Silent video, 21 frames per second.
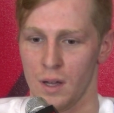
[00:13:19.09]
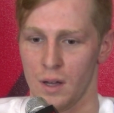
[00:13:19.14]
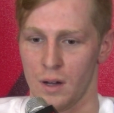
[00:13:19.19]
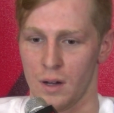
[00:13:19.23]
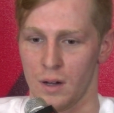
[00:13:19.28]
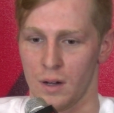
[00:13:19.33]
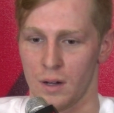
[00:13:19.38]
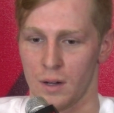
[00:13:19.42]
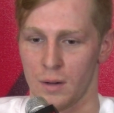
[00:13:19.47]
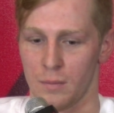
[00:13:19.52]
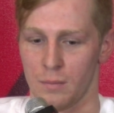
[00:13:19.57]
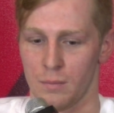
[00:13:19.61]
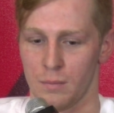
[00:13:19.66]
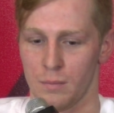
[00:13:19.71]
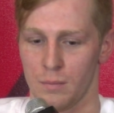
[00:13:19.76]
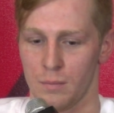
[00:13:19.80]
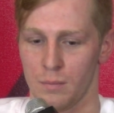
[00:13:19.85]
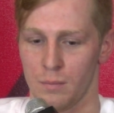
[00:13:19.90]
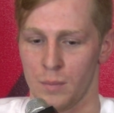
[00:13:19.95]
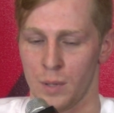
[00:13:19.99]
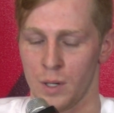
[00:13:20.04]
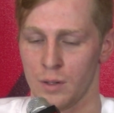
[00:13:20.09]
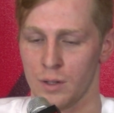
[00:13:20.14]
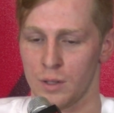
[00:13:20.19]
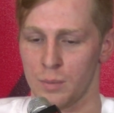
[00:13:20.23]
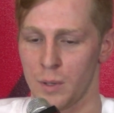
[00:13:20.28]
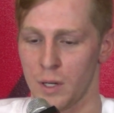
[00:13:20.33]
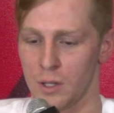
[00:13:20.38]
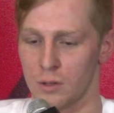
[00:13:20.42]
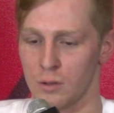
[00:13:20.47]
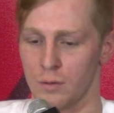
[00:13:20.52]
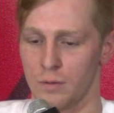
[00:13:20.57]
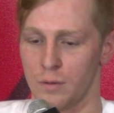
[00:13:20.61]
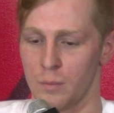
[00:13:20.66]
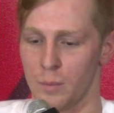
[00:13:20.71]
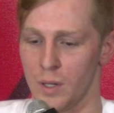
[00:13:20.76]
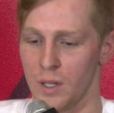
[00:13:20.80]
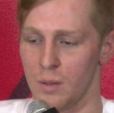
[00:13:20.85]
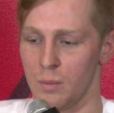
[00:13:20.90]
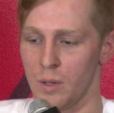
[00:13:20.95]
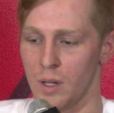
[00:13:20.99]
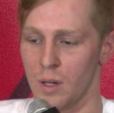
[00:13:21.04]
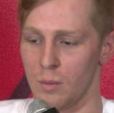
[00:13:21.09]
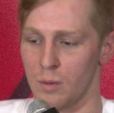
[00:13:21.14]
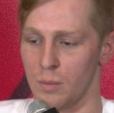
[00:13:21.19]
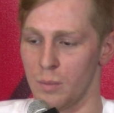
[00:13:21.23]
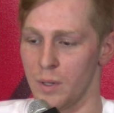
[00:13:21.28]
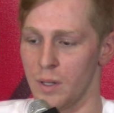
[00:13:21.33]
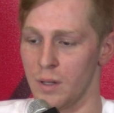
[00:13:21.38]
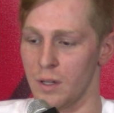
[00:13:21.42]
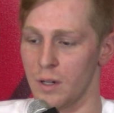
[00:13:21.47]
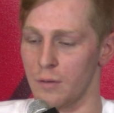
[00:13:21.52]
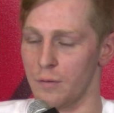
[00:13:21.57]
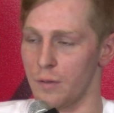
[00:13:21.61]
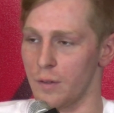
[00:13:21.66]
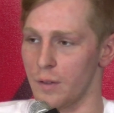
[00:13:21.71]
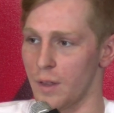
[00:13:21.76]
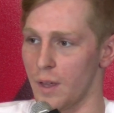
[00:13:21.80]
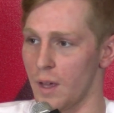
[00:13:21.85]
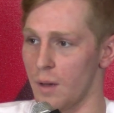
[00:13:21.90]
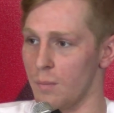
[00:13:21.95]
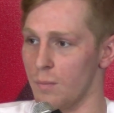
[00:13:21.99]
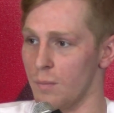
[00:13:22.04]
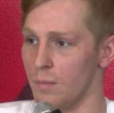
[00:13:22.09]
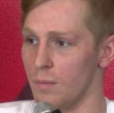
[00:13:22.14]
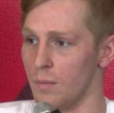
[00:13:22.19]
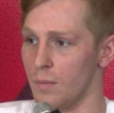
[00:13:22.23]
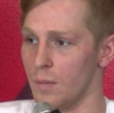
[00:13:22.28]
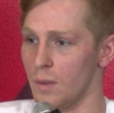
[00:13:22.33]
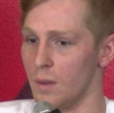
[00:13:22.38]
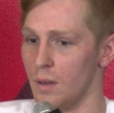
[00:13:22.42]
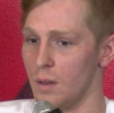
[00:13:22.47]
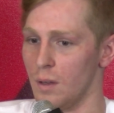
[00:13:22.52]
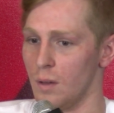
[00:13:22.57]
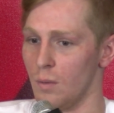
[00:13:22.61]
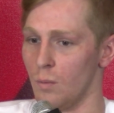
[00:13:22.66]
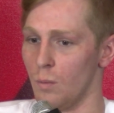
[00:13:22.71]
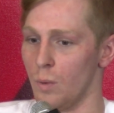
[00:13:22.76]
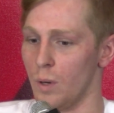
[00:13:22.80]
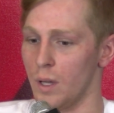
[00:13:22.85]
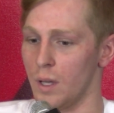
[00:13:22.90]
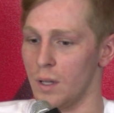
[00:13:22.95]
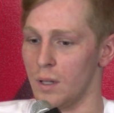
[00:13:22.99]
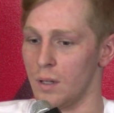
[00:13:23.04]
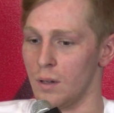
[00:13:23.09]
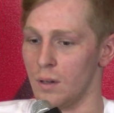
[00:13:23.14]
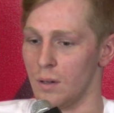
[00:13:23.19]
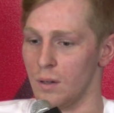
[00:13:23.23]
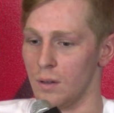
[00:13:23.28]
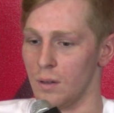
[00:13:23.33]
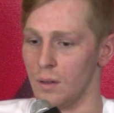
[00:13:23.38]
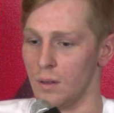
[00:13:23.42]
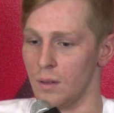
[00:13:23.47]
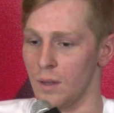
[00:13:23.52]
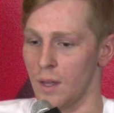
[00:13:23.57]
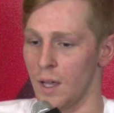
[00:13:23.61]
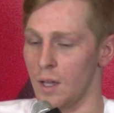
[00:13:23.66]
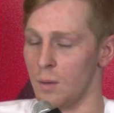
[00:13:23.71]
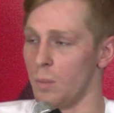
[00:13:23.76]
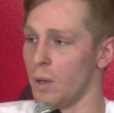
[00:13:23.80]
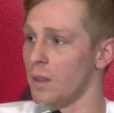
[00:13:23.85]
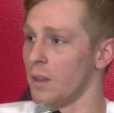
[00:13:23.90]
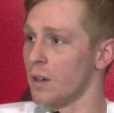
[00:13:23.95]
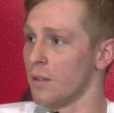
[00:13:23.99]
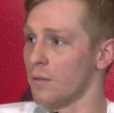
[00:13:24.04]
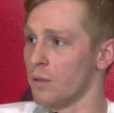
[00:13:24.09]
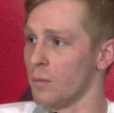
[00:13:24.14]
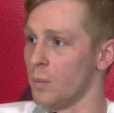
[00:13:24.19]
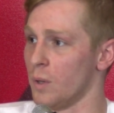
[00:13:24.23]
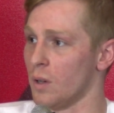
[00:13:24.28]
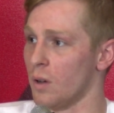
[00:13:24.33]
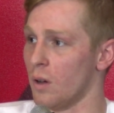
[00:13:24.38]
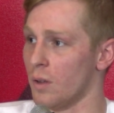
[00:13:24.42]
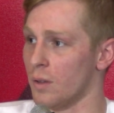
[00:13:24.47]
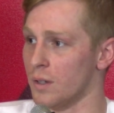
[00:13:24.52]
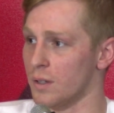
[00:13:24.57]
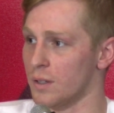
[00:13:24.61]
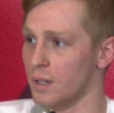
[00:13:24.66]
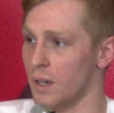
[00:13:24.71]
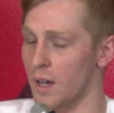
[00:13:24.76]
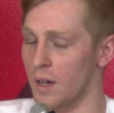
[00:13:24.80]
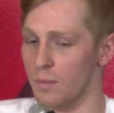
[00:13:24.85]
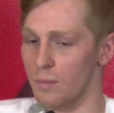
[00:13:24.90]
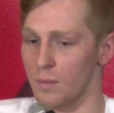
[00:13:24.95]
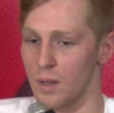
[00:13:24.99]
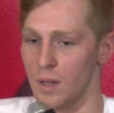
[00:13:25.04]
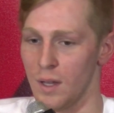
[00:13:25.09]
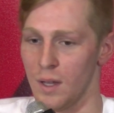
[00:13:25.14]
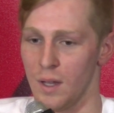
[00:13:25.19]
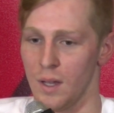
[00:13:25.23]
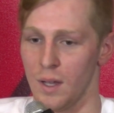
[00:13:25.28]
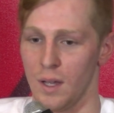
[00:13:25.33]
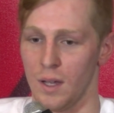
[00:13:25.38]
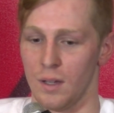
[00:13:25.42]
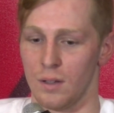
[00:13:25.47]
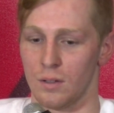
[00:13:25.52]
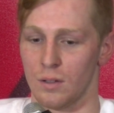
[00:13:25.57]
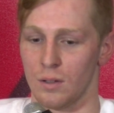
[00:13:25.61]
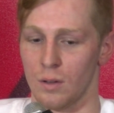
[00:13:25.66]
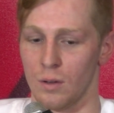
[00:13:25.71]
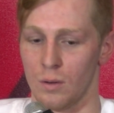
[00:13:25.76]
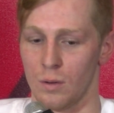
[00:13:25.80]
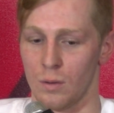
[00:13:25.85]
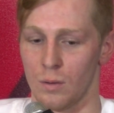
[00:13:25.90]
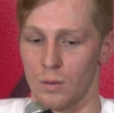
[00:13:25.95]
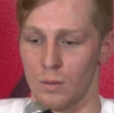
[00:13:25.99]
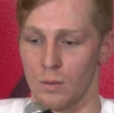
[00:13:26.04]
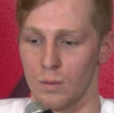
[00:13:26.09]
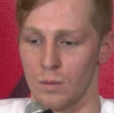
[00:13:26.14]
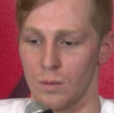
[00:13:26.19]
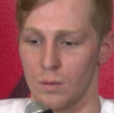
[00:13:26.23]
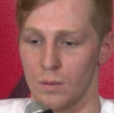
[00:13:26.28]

Uh, but it was special for me to be able to be there for them when they had been there for me all this time. And so